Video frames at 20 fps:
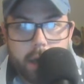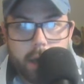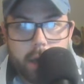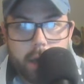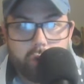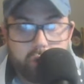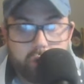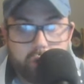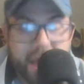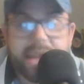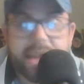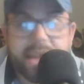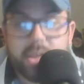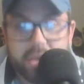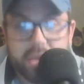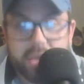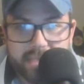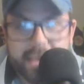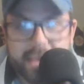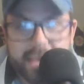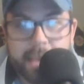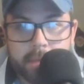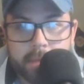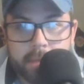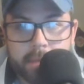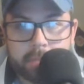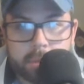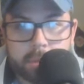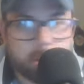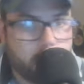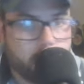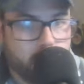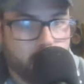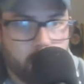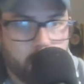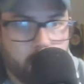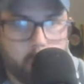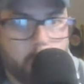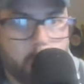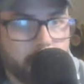rank the teams
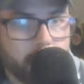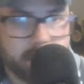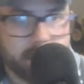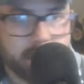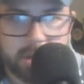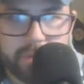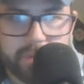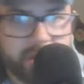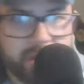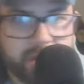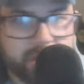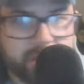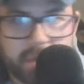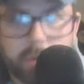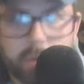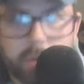1 to 50,